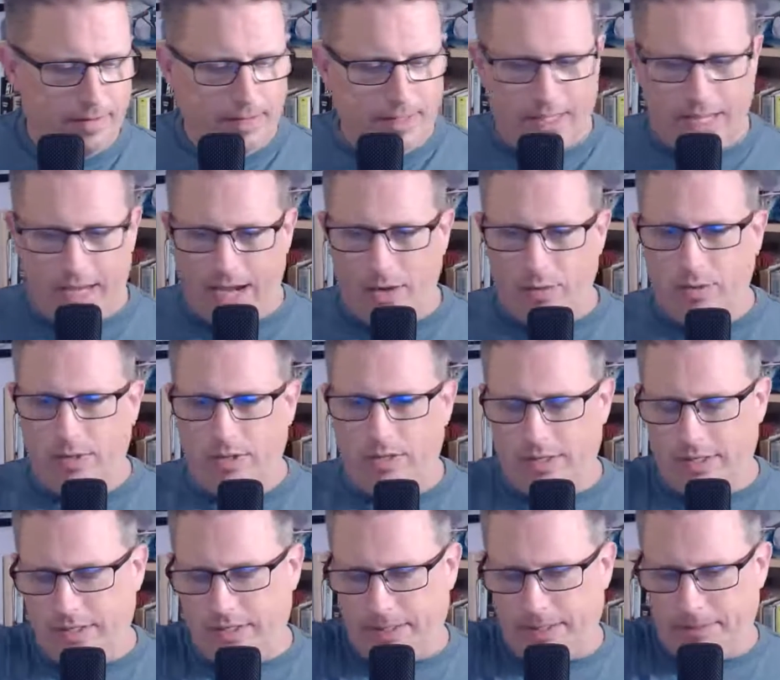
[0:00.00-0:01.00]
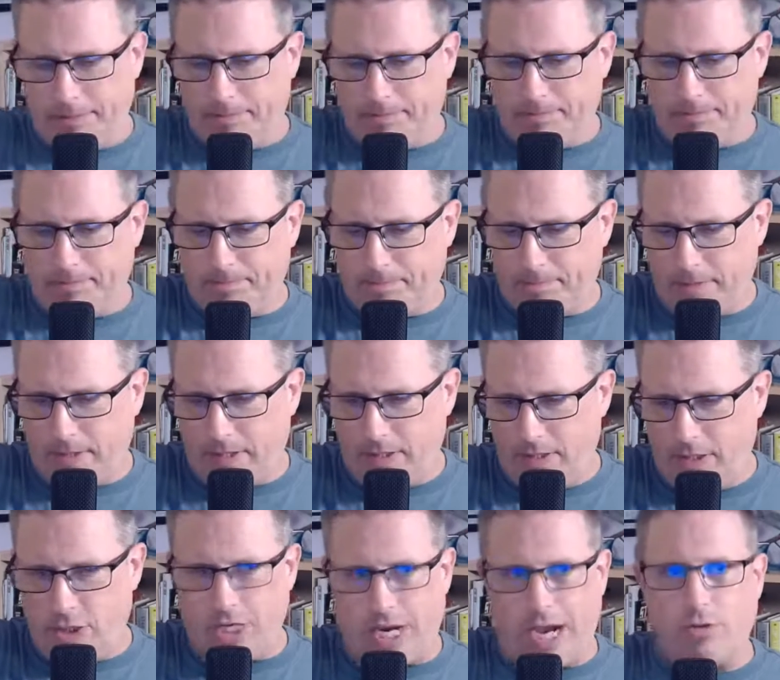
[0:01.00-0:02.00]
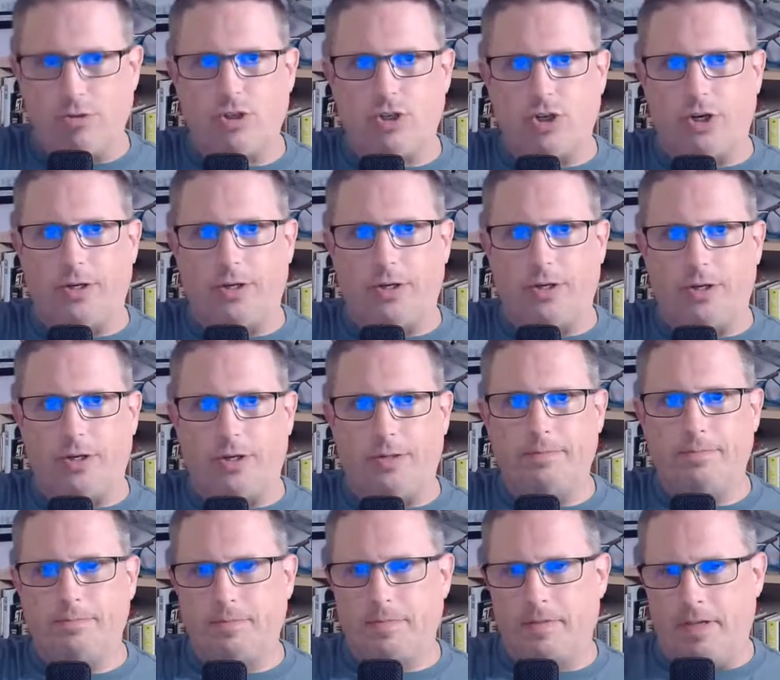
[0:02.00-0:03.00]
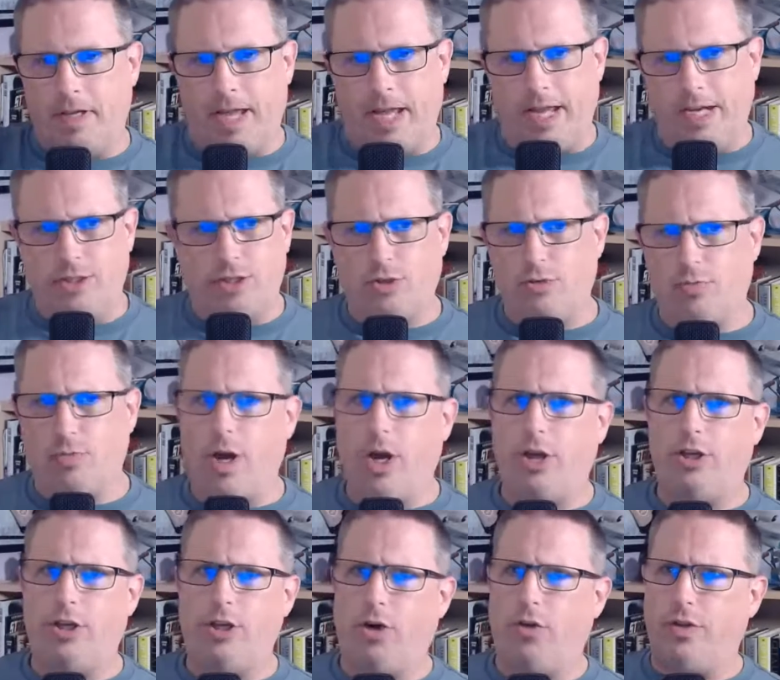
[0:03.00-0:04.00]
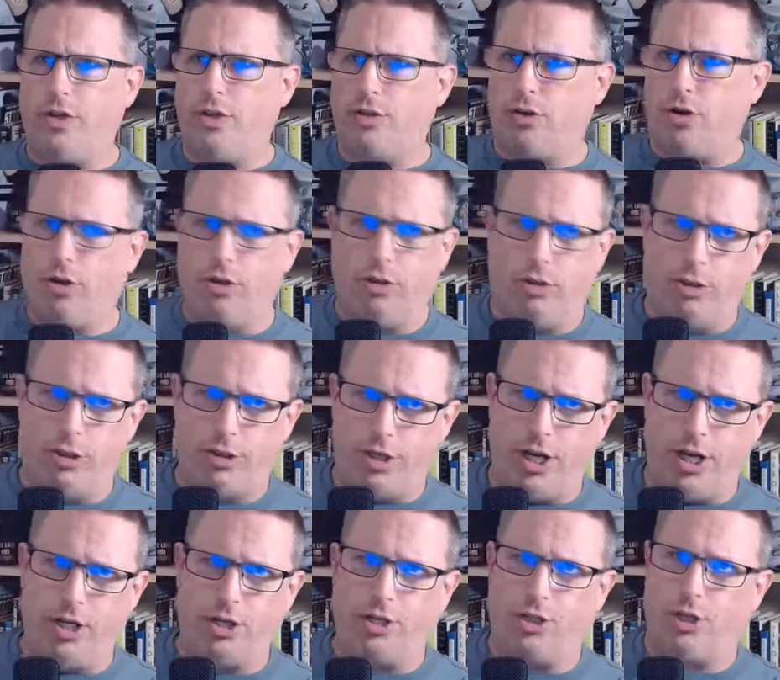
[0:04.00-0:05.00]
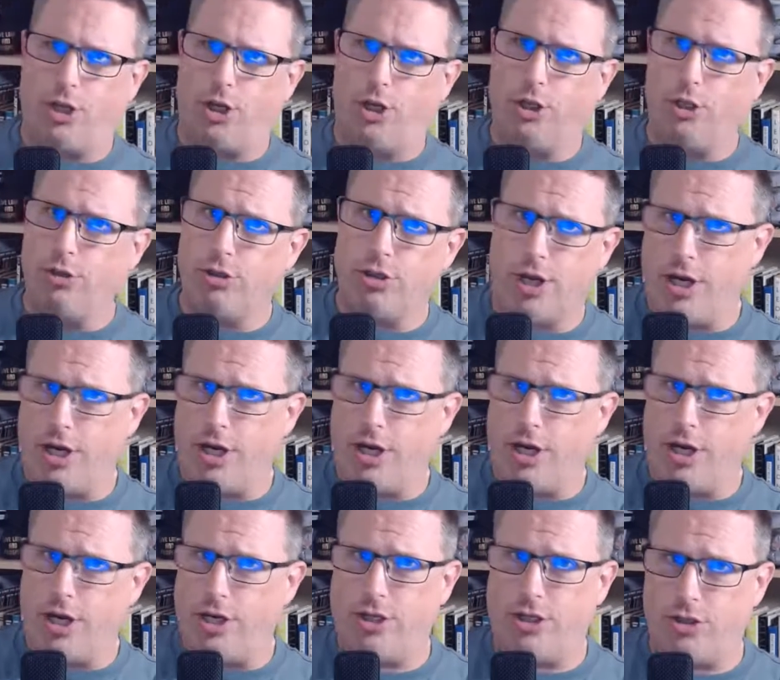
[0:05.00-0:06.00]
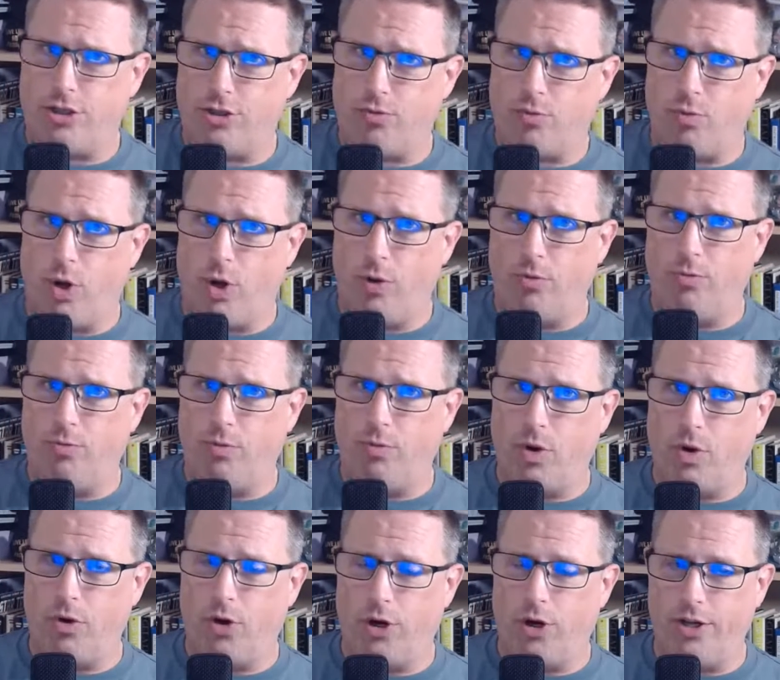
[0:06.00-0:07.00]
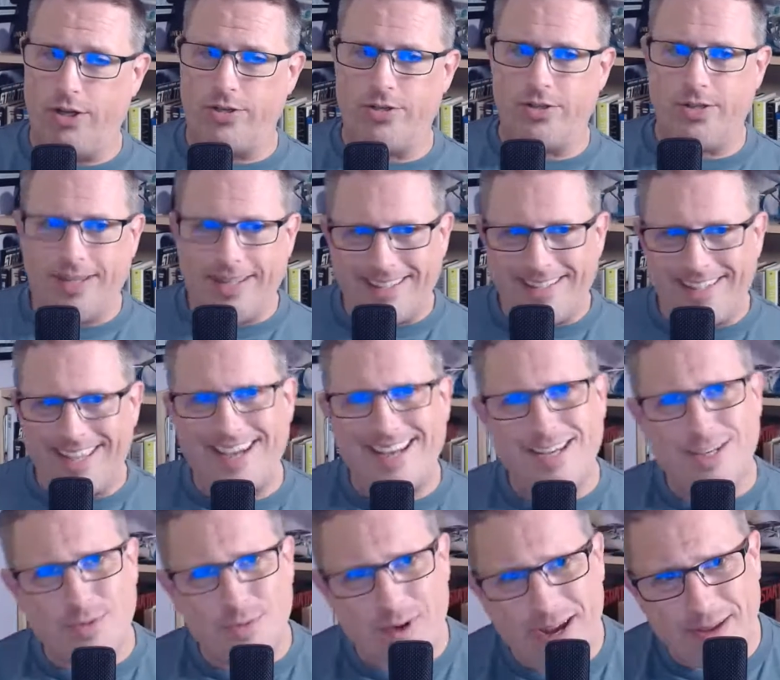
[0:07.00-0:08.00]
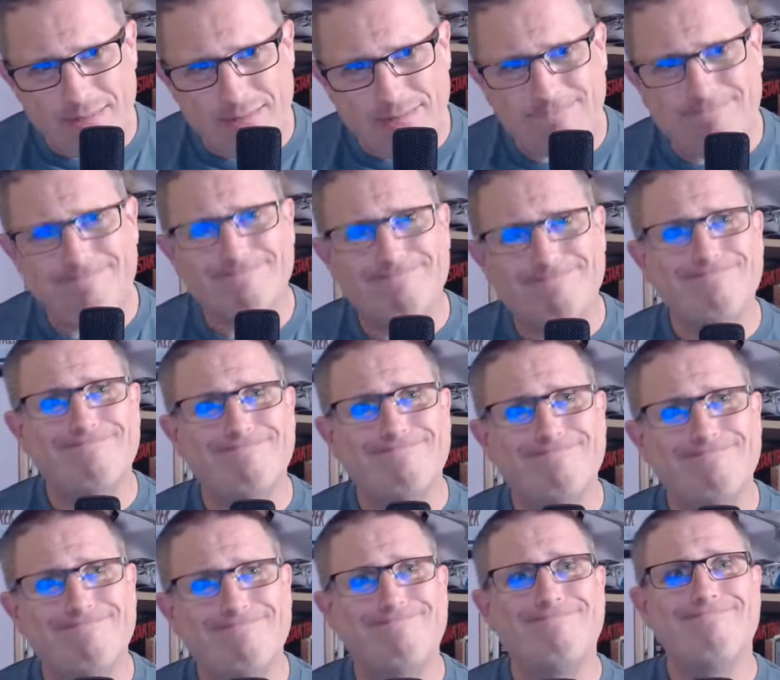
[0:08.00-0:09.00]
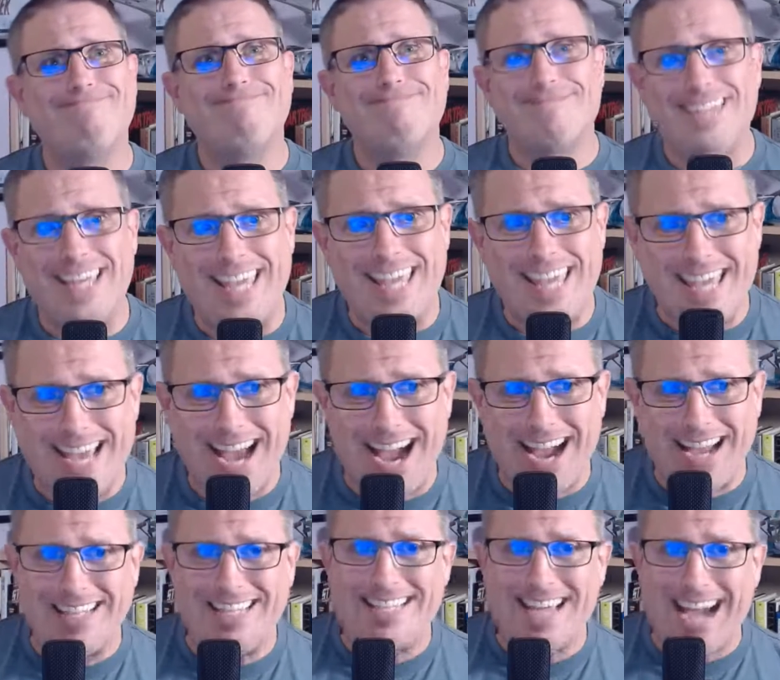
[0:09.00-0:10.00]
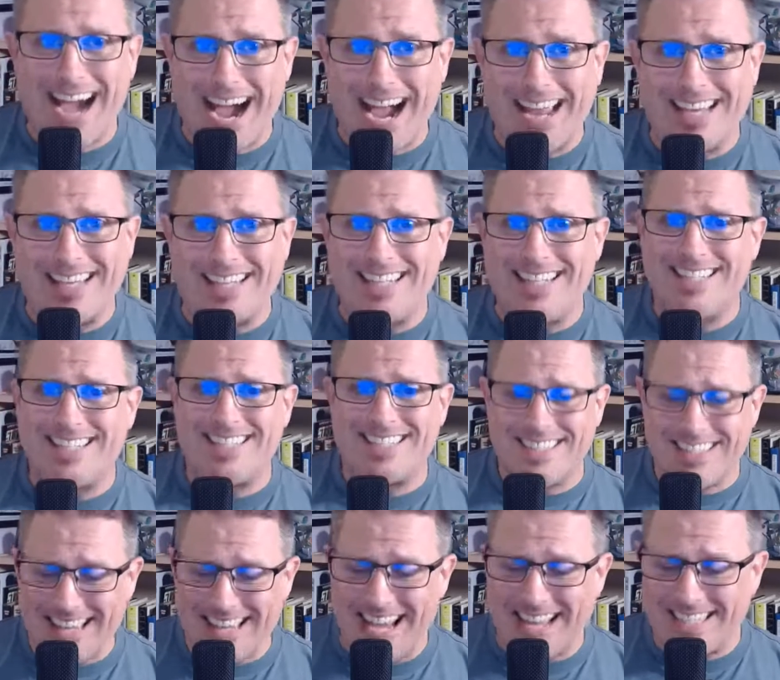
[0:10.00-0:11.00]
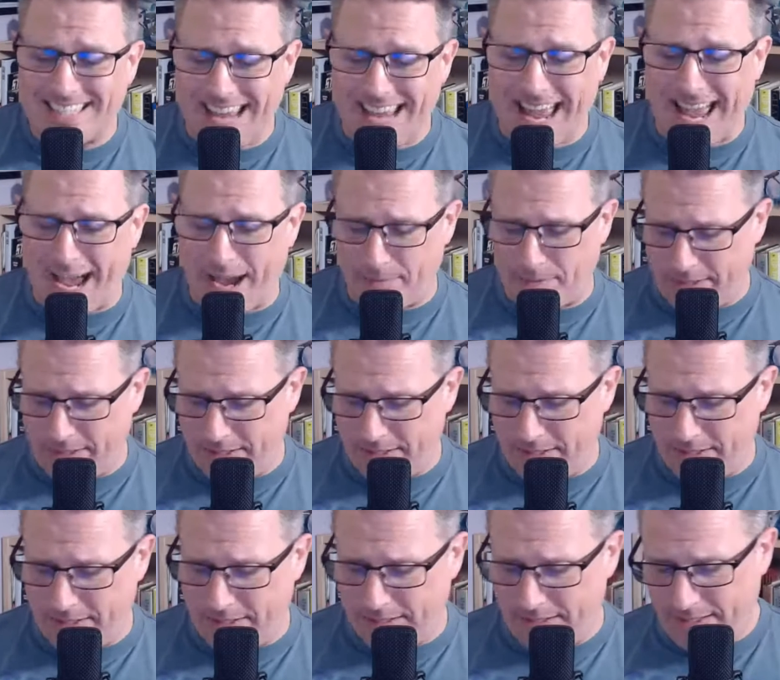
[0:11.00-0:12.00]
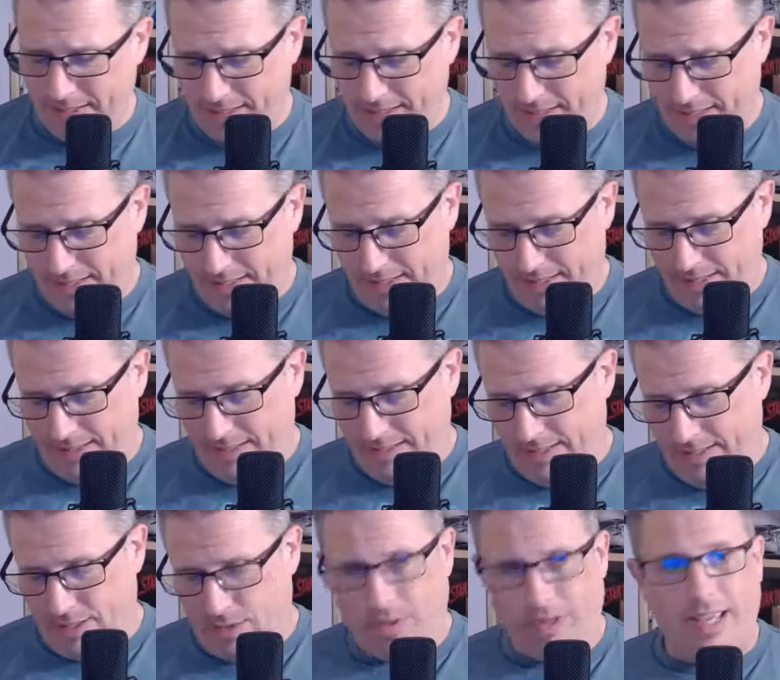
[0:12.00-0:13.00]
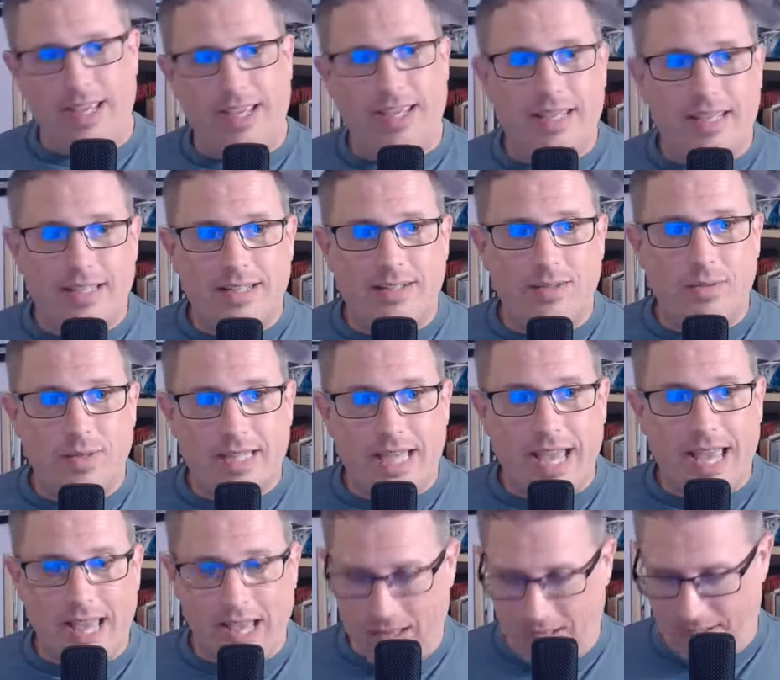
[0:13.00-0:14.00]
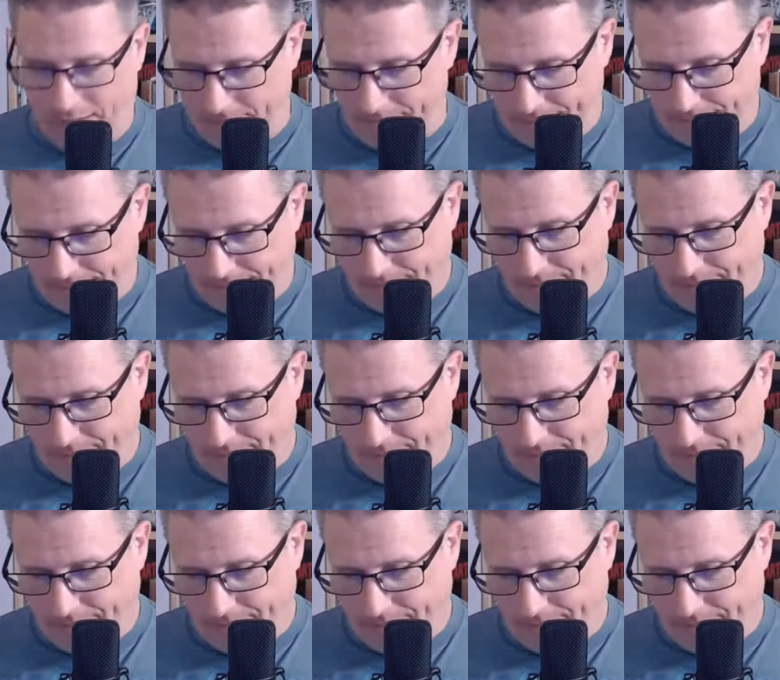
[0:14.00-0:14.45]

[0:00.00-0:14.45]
guy with the jouster. And he says, well, these are all hallucinations. Hallucinations won't hurt us. Yeah, guess what? He died. He got stabbed. So we're like, what the hell?